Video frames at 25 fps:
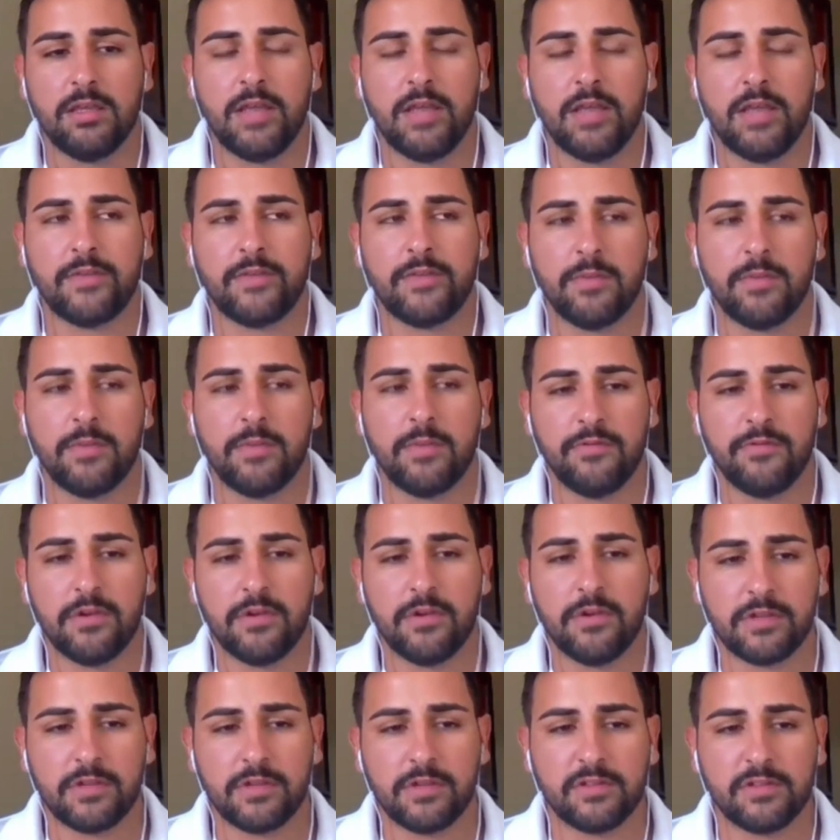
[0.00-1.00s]
have to be
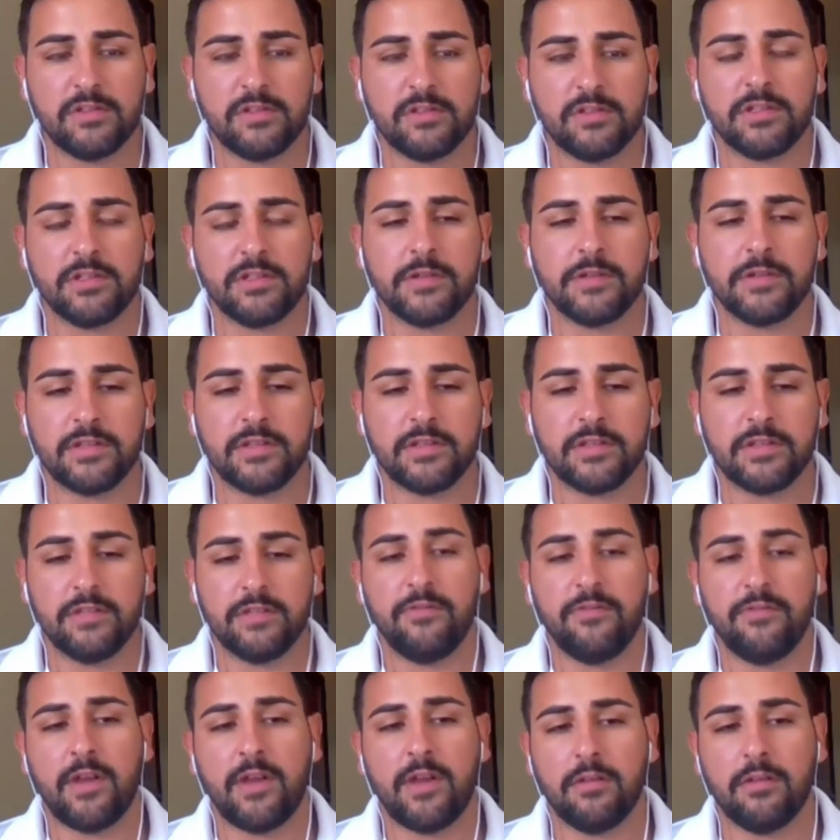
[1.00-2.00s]
focused and serious
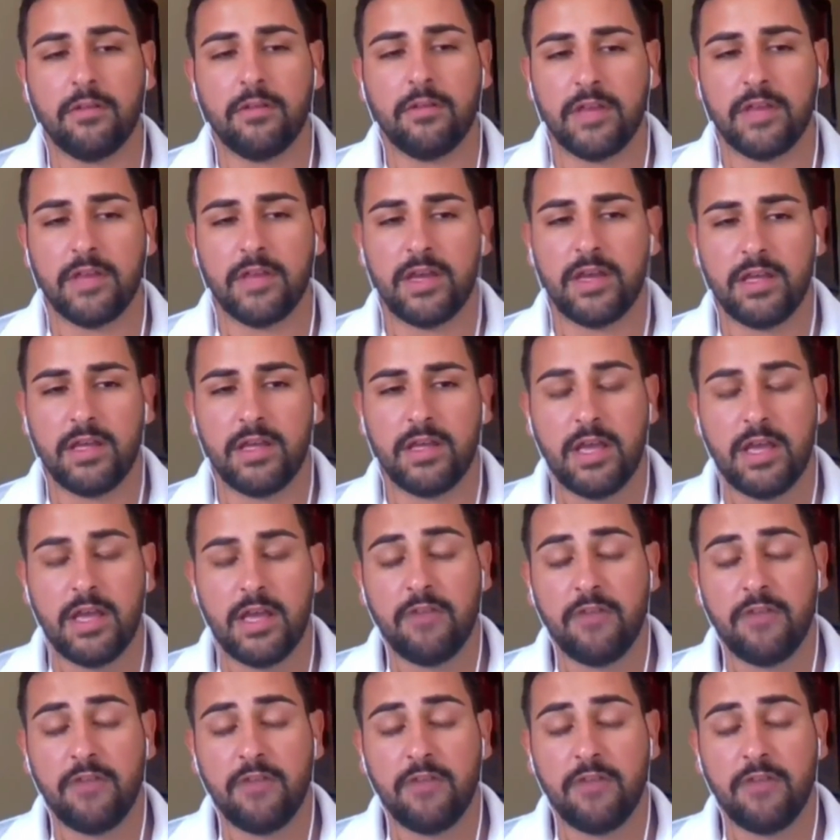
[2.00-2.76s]
and follow that